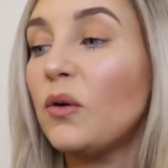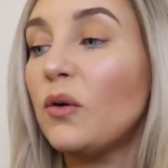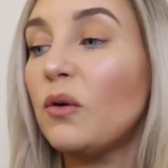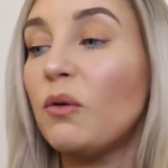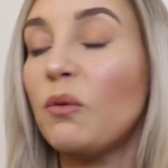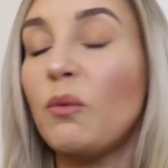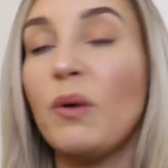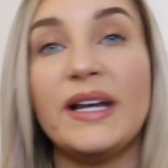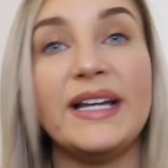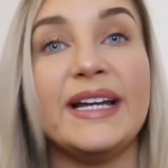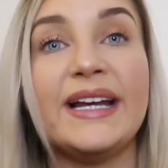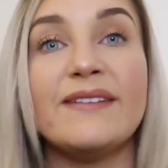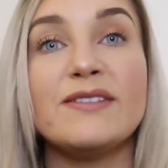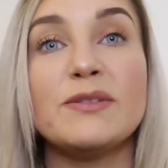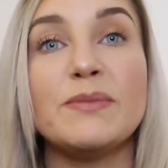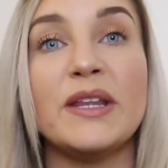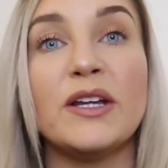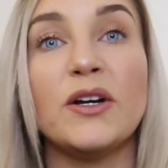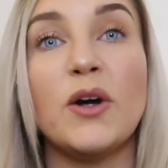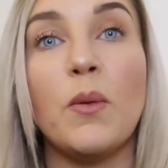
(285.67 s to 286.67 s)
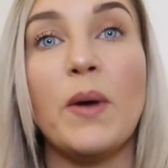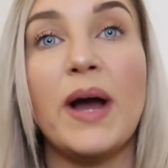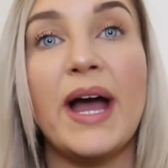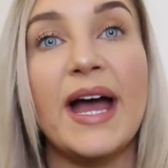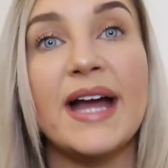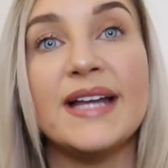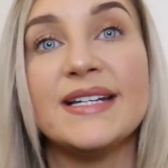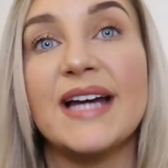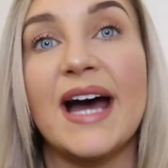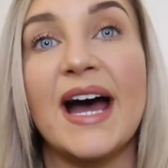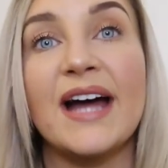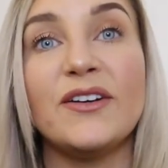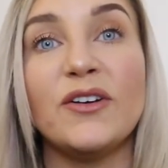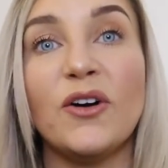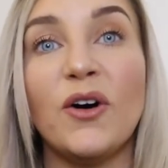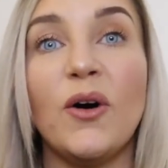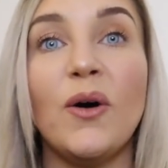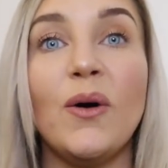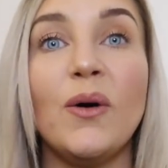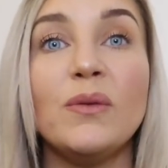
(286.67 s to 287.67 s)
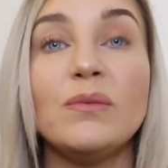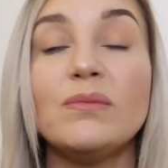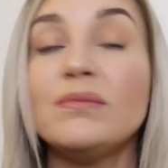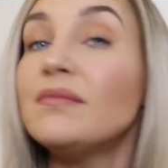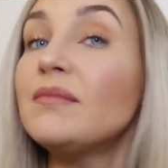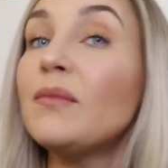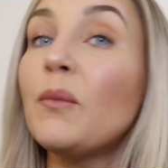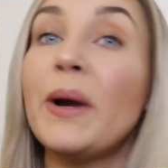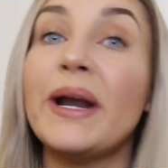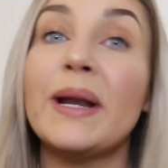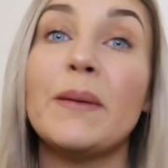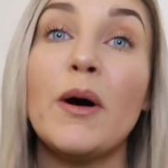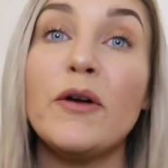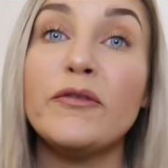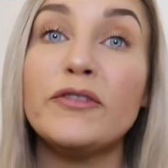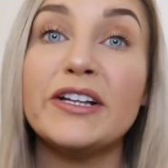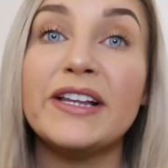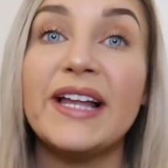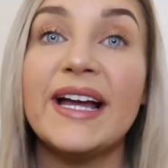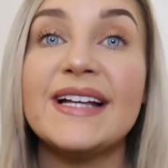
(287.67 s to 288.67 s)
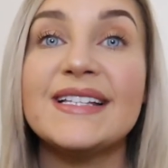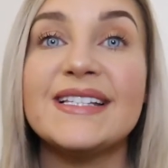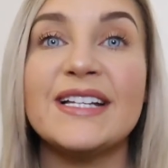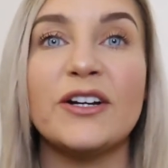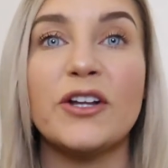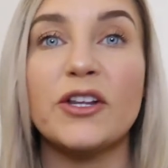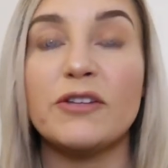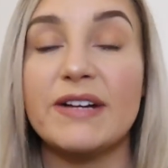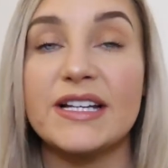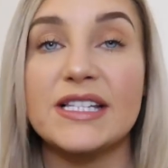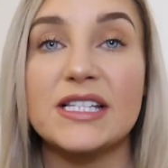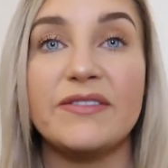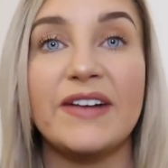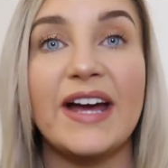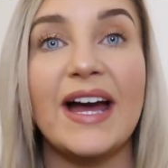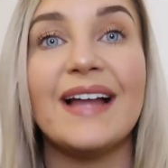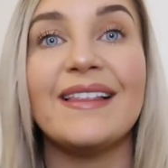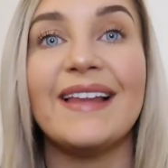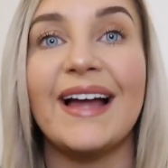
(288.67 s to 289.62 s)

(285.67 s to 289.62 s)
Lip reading: when he gives me the go ahead, I know when I'm ovulating and all the rest of it.